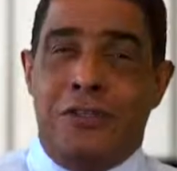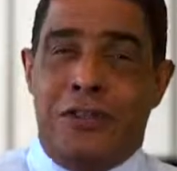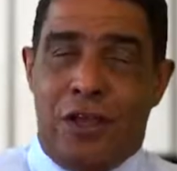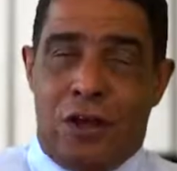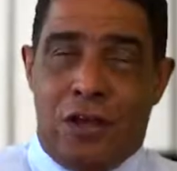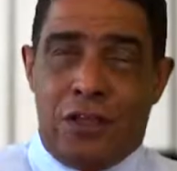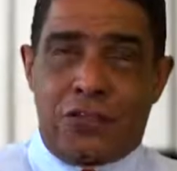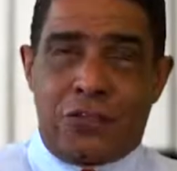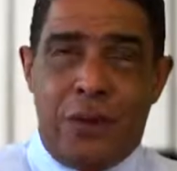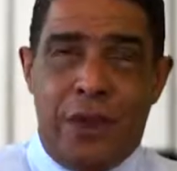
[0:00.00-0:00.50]
They
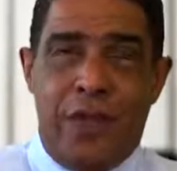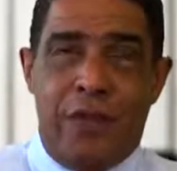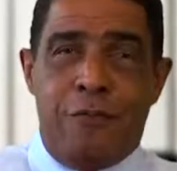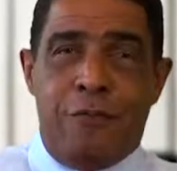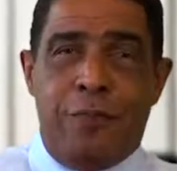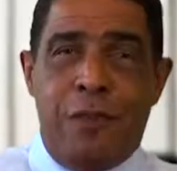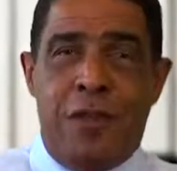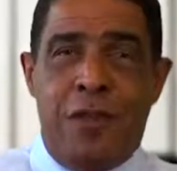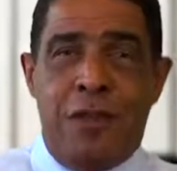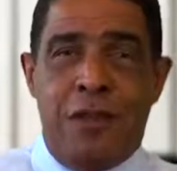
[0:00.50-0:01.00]
also
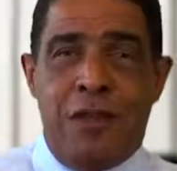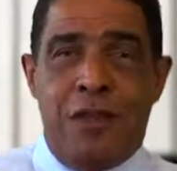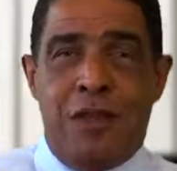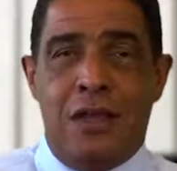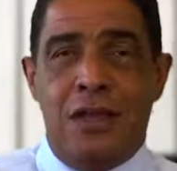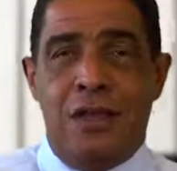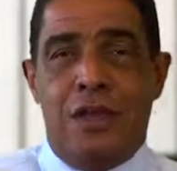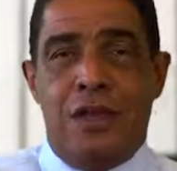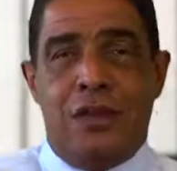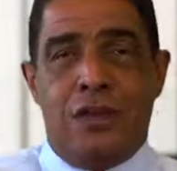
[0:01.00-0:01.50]
have pain.
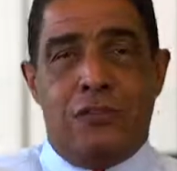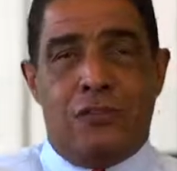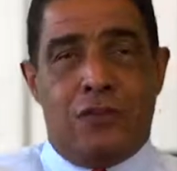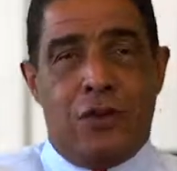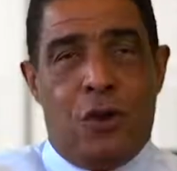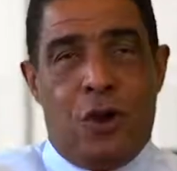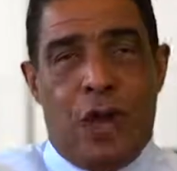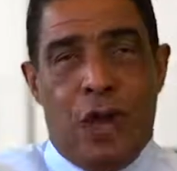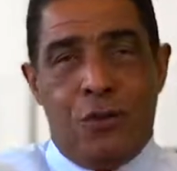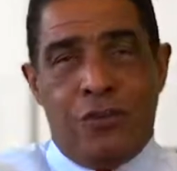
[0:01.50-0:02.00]

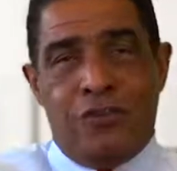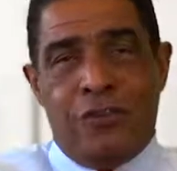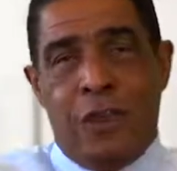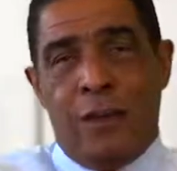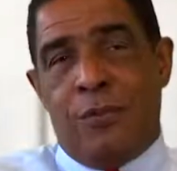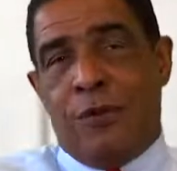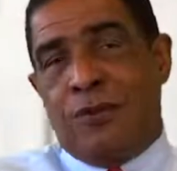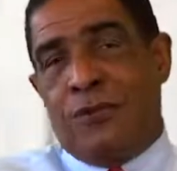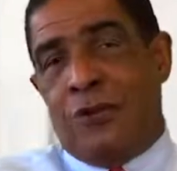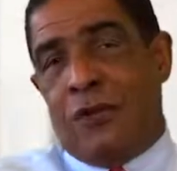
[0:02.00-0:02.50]
So I was
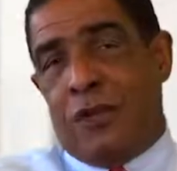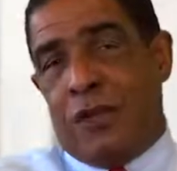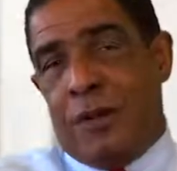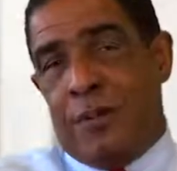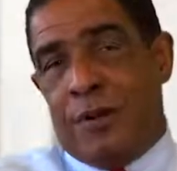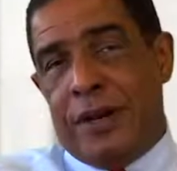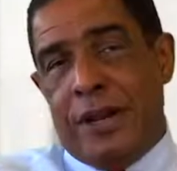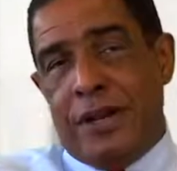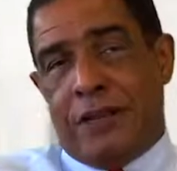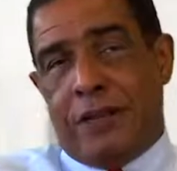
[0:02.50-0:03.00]
able to
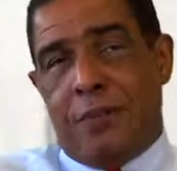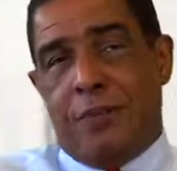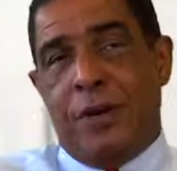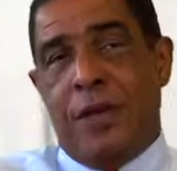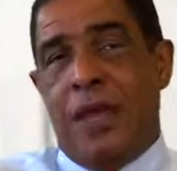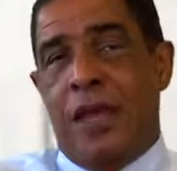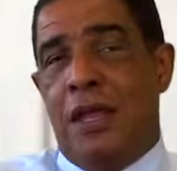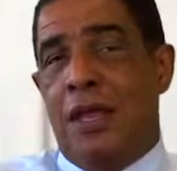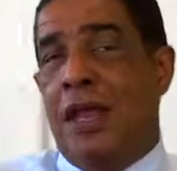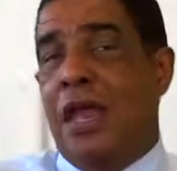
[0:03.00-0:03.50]
eliminate the
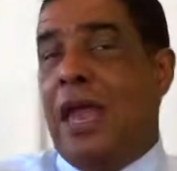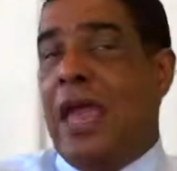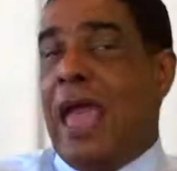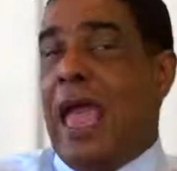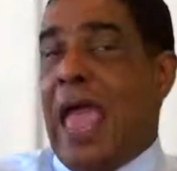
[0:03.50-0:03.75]
pain